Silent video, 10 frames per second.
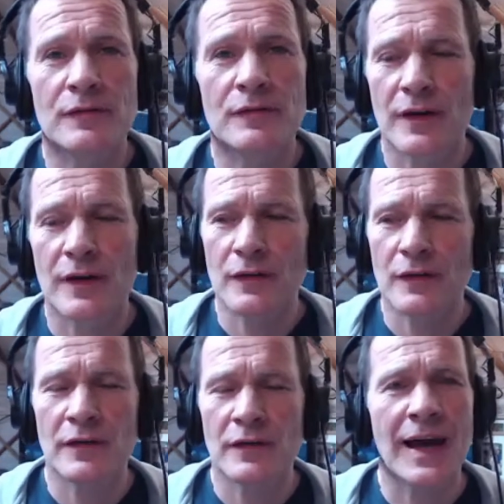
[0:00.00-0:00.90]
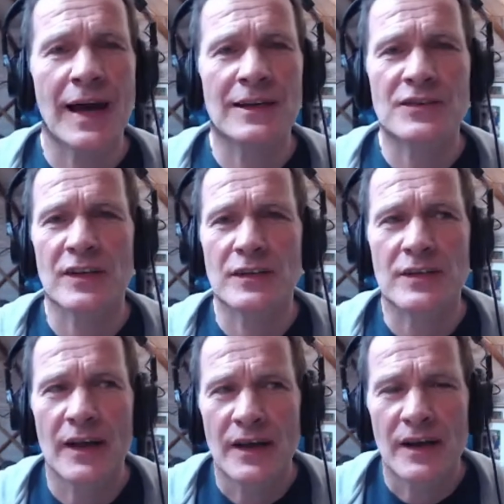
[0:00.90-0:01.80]
of
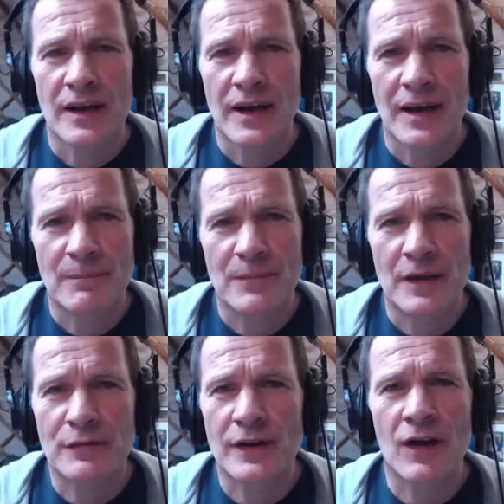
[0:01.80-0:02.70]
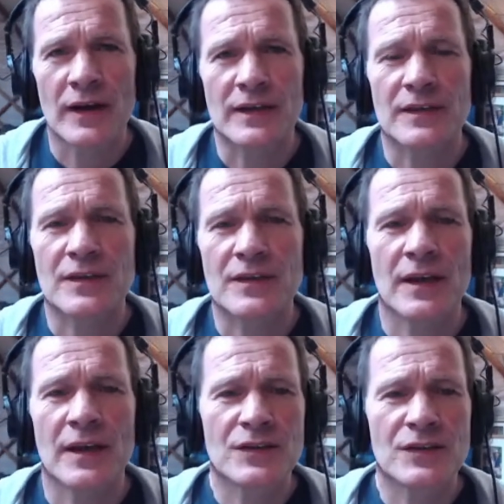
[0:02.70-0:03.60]
analysis, if you like,
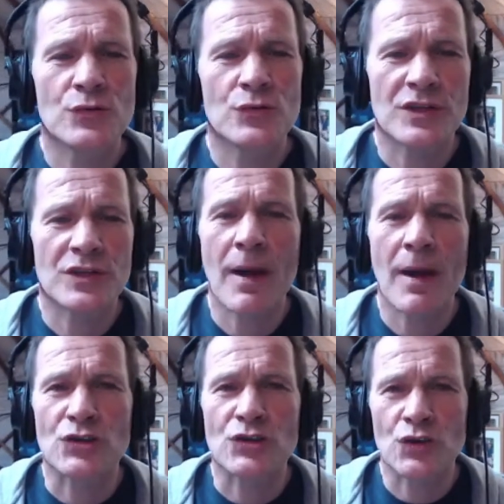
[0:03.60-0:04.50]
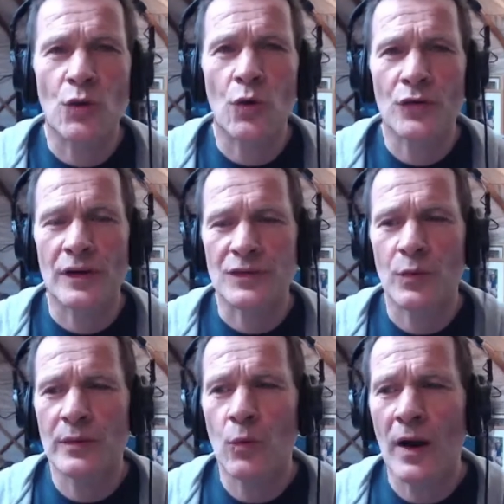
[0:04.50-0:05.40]
and to make sure that
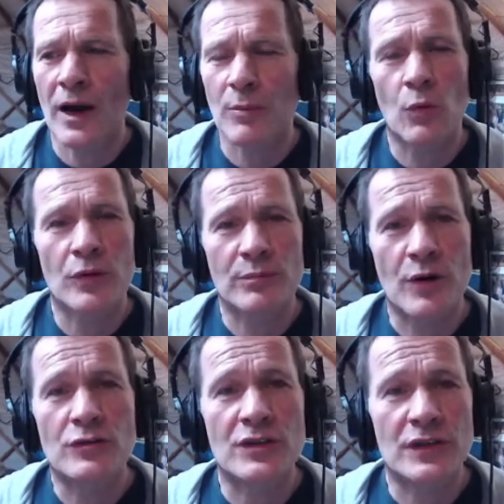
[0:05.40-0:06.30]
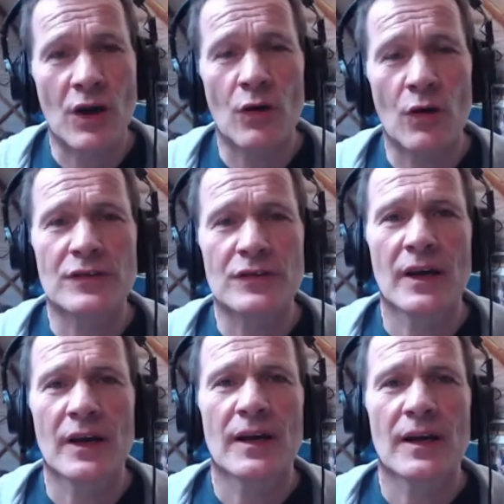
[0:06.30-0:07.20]
we weigh up all the pros and cons
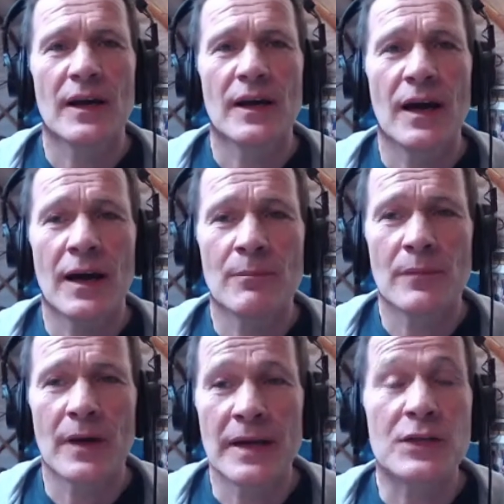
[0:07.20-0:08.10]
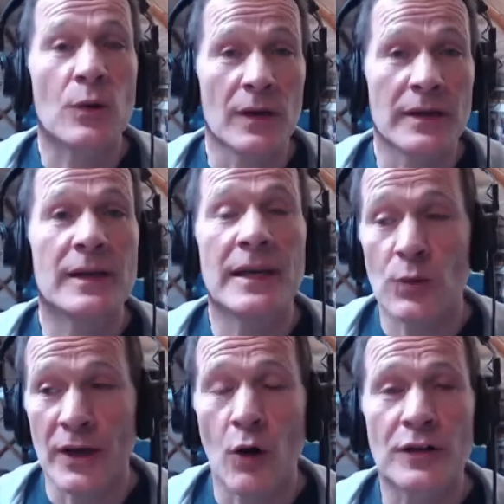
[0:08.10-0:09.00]

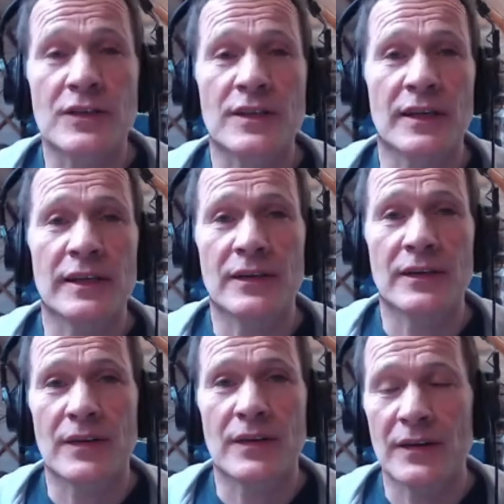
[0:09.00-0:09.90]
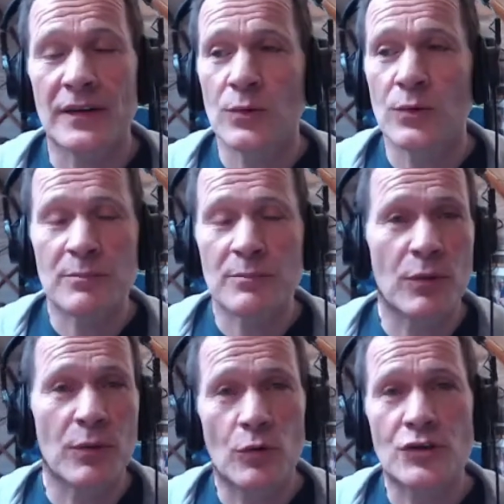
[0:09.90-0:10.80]
equally honestly and equally
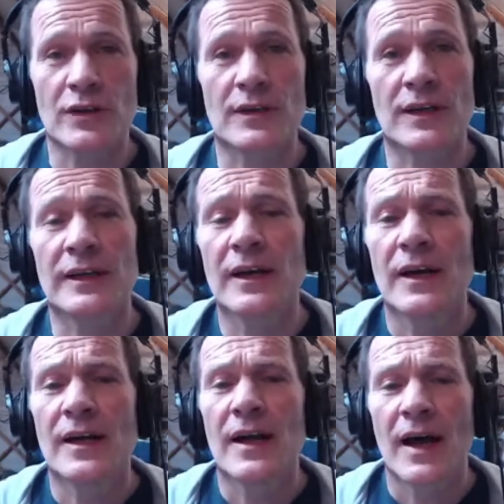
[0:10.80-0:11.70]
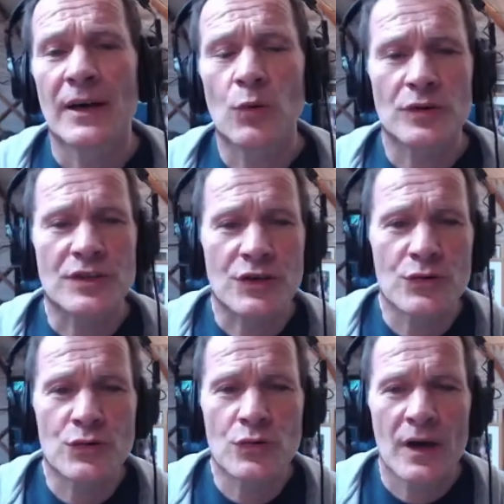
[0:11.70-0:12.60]
proportionately, in order
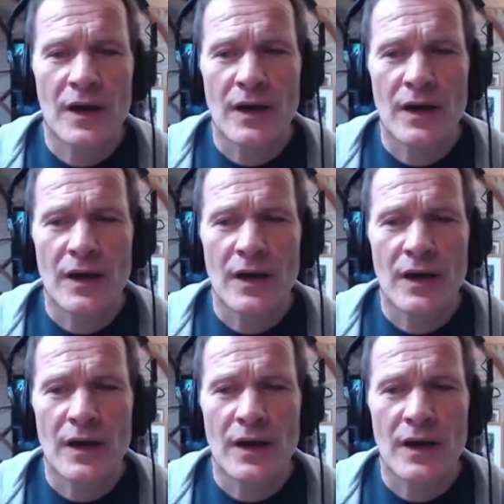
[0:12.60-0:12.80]
to